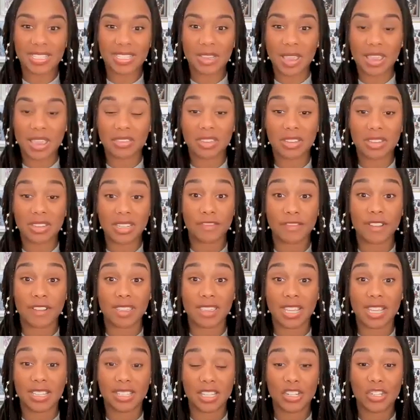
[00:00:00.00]
about the different
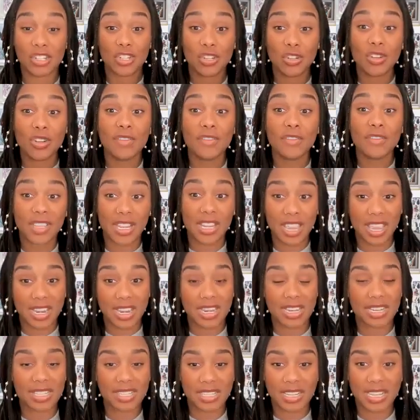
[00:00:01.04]
things that you've done
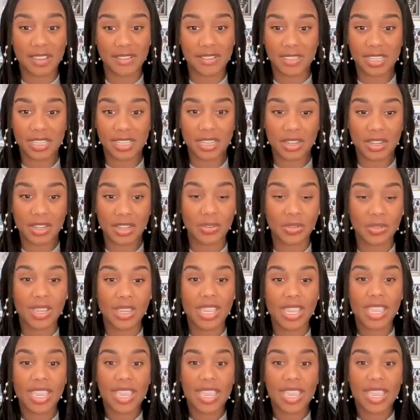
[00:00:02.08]
at CFCU.